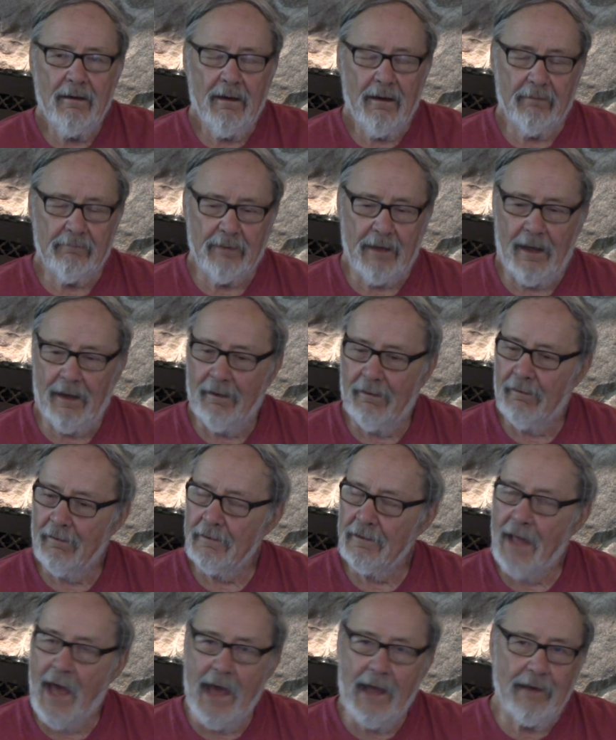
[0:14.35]
I've got a
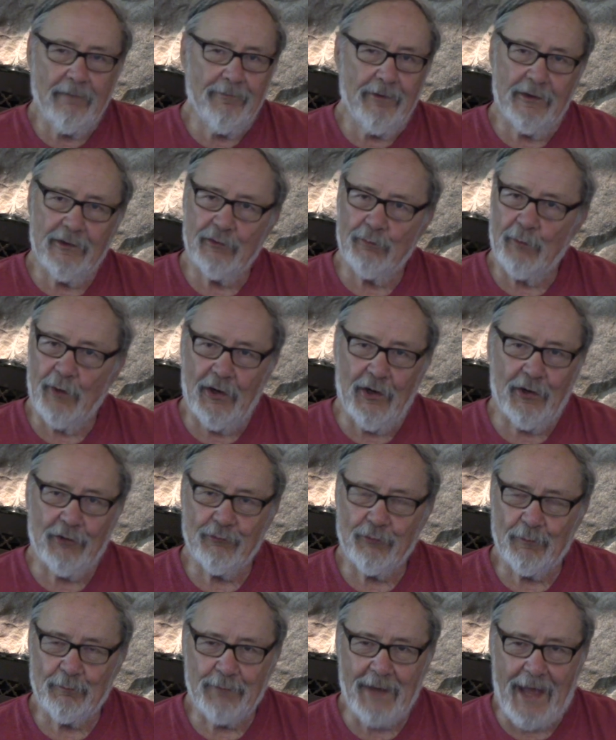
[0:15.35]
lot of
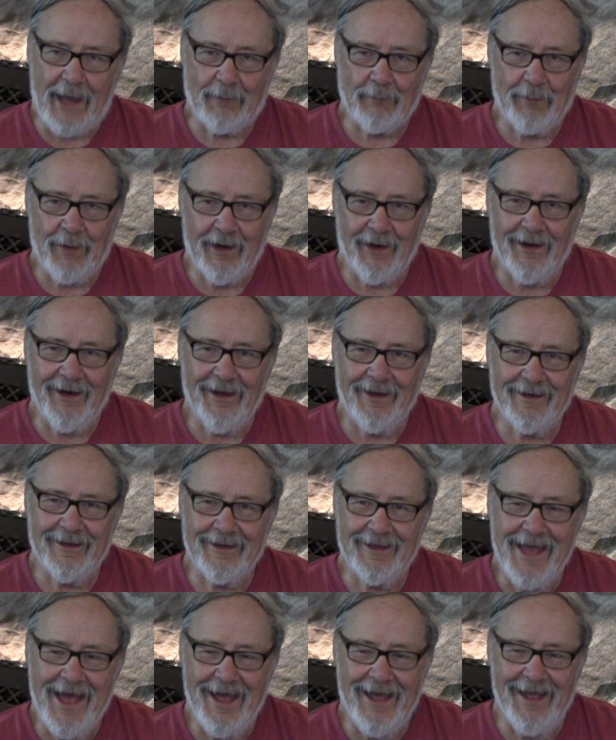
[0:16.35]
experience with black bear hunting.